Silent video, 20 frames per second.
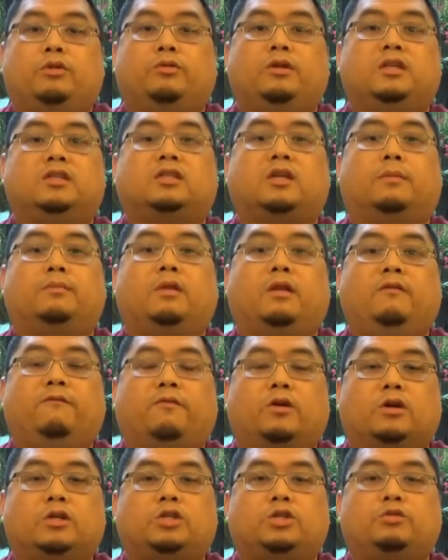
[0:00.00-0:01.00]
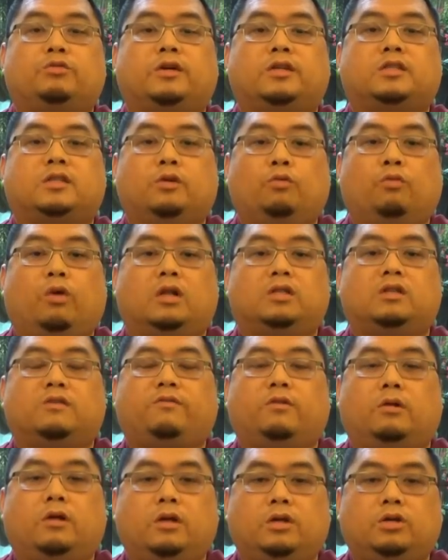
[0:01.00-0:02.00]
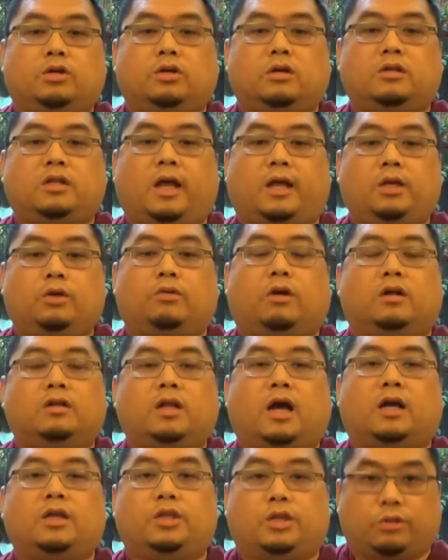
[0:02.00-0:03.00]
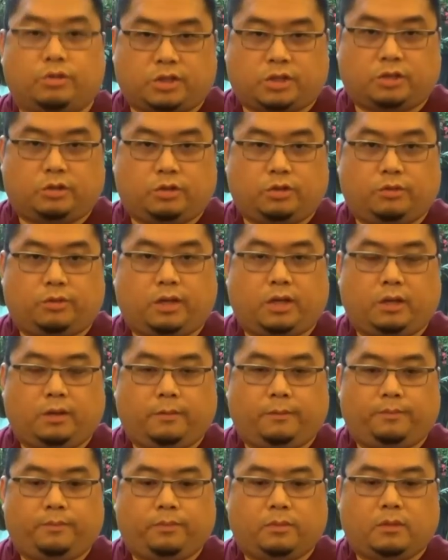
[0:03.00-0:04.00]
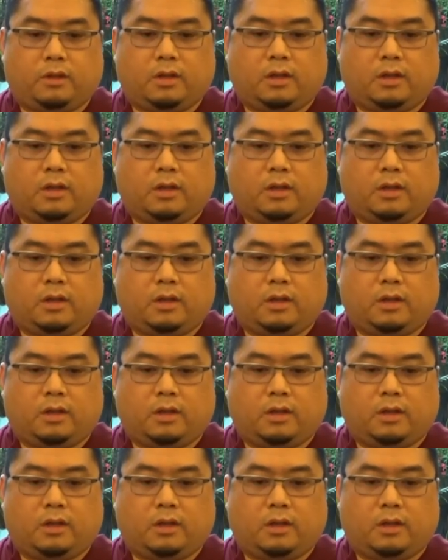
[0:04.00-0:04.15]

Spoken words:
doing something virtuous and wonderful and good that you are not used to doing,